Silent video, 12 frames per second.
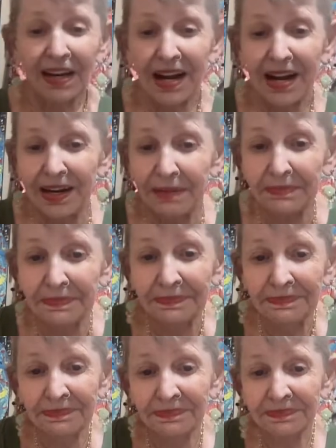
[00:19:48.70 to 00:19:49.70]
Um,
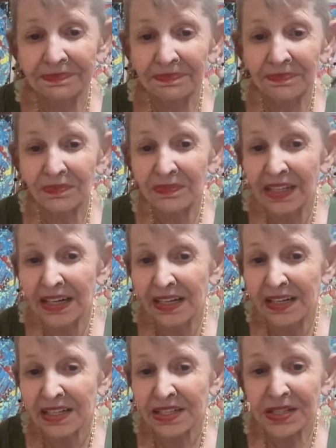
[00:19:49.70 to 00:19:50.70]

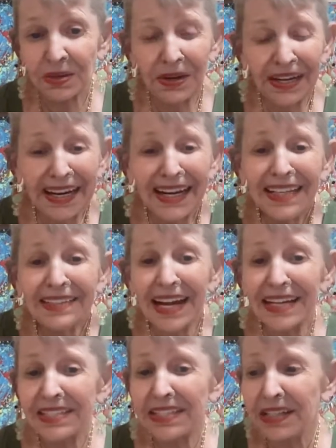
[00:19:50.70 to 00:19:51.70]
so again,
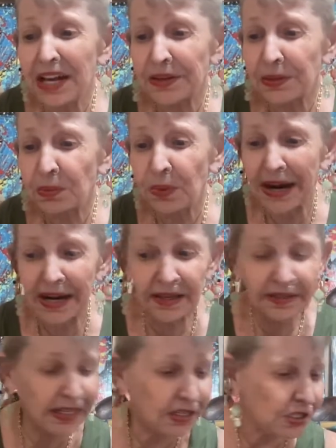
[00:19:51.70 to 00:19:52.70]
that's another way
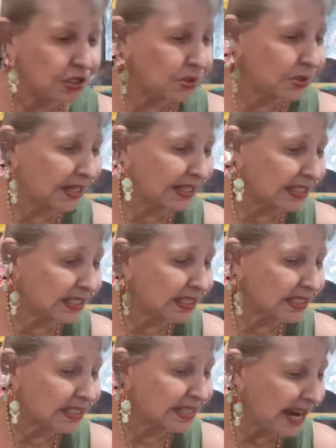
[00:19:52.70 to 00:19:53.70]
that you can
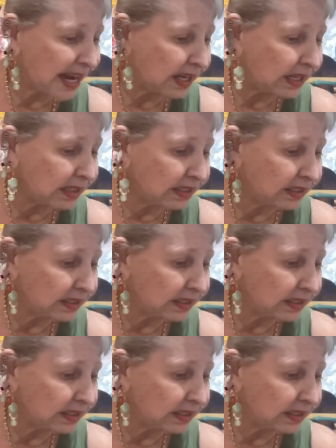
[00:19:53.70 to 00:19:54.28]
tell